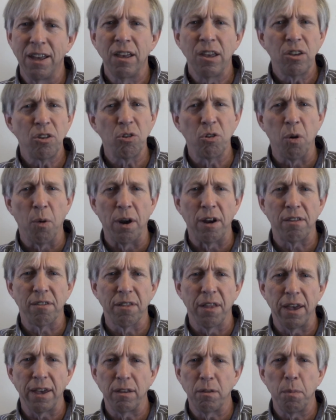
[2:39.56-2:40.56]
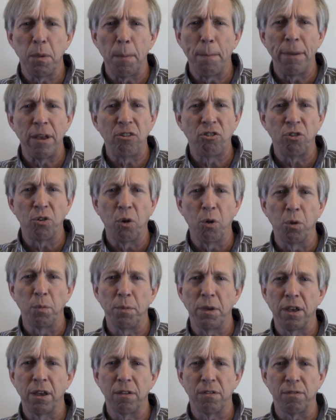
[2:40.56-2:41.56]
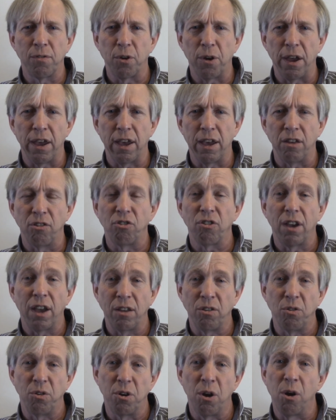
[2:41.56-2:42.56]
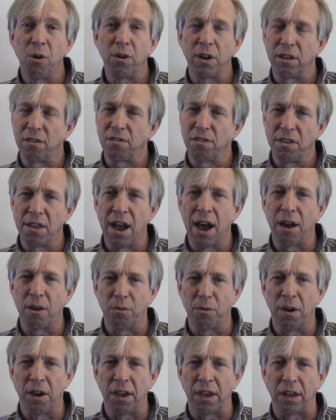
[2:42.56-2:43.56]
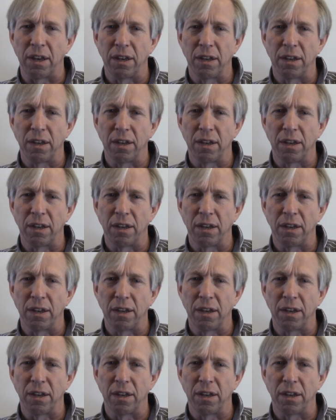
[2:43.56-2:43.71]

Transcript: You know what it's like to be pigeonholed because of your age, and you know it's not right.